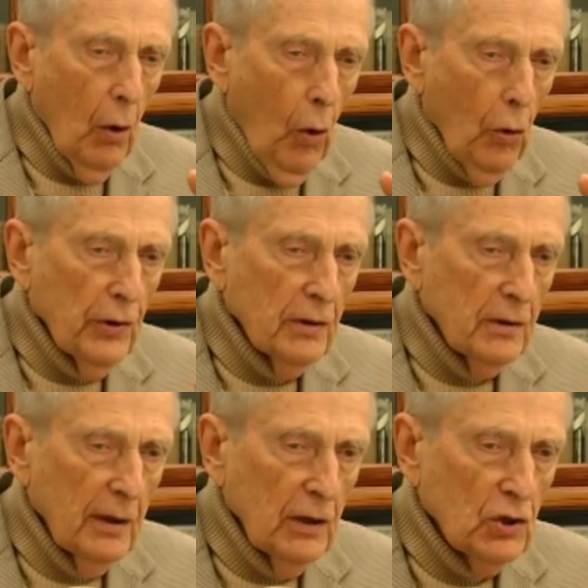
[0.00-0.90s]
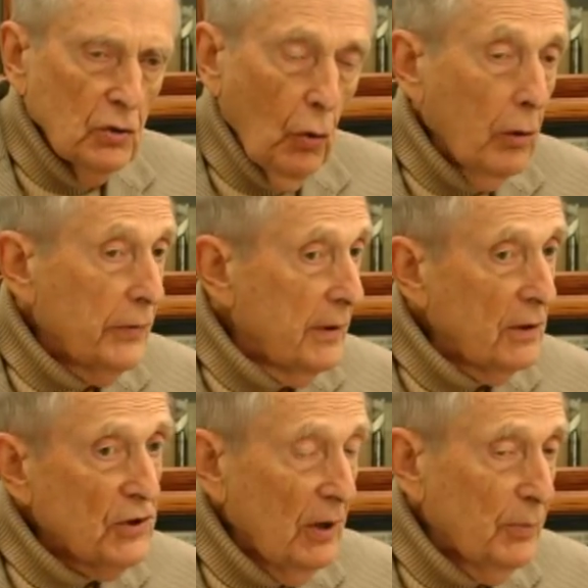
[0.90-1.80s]
orientation or the
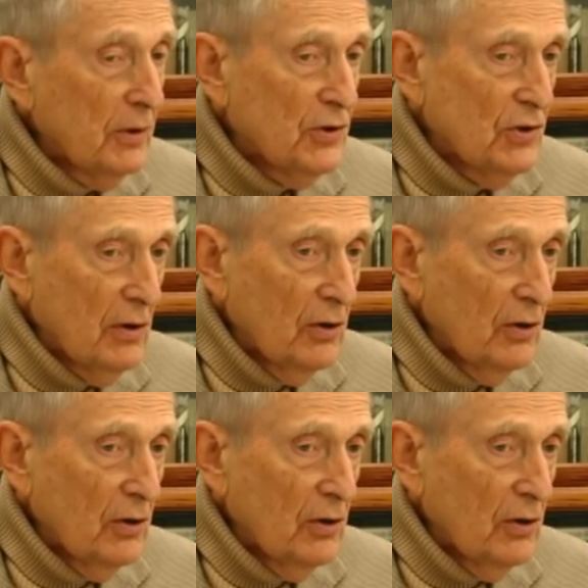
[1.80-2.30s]
acceptance in